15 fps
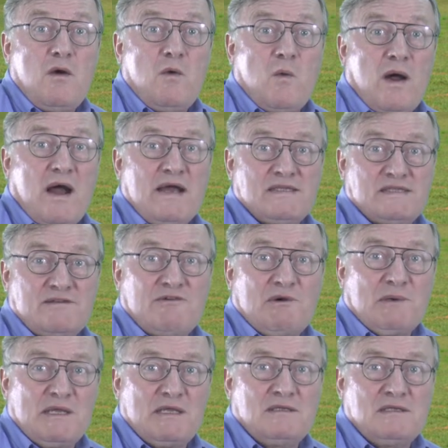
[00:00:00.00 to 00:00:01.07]
wines,
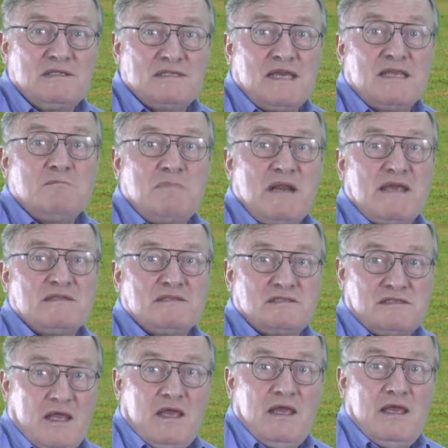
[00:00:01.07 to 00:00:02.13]
varietals and blends.